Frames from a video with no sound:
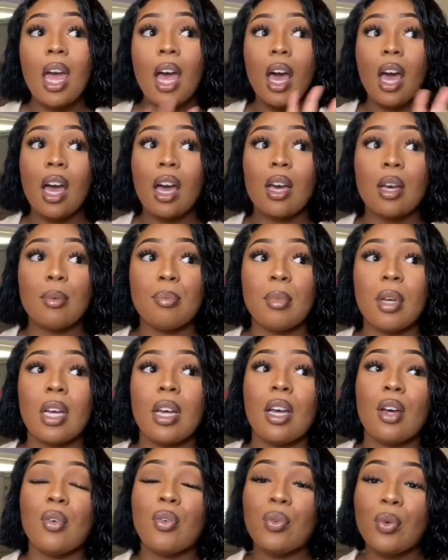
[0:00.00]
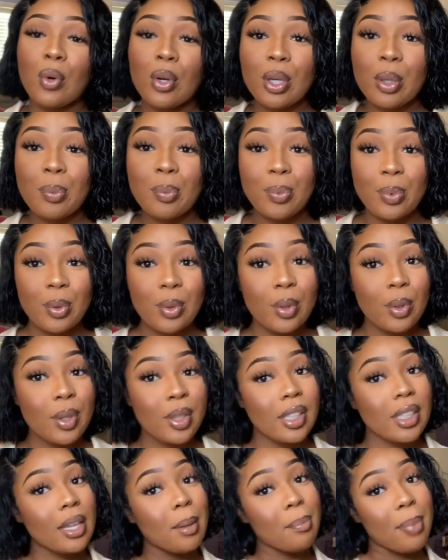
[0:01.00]

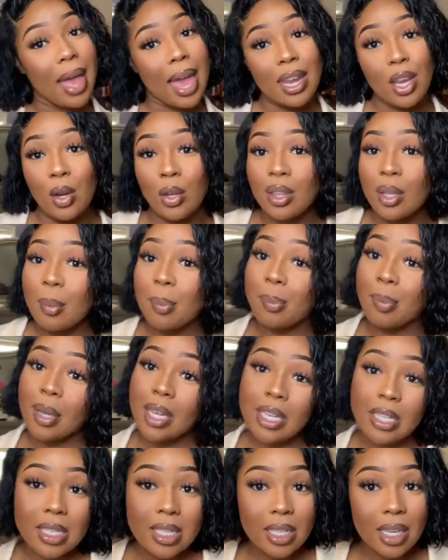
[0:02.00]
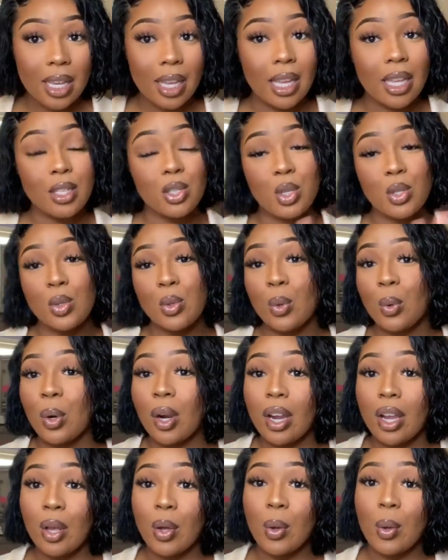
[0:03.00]
affordable baddie on the budget
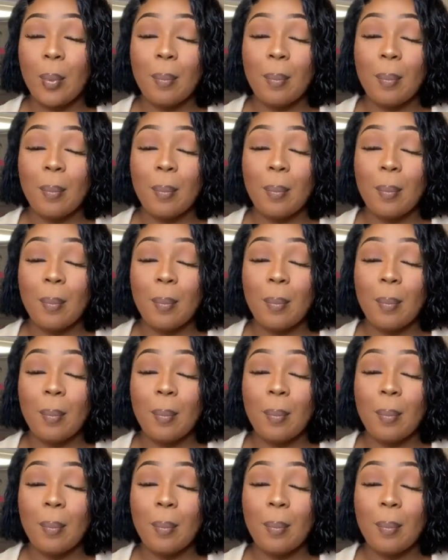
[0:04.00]
tutorial,